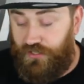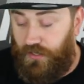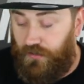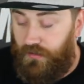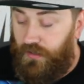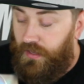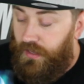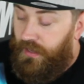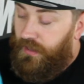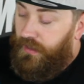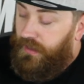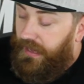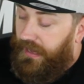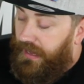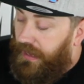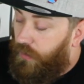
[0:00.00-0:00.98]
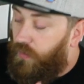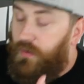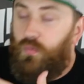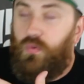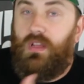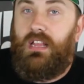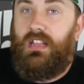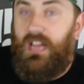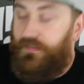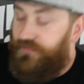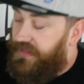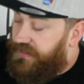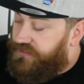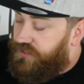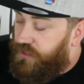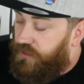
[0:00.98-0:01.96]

So. Uh, we really love this.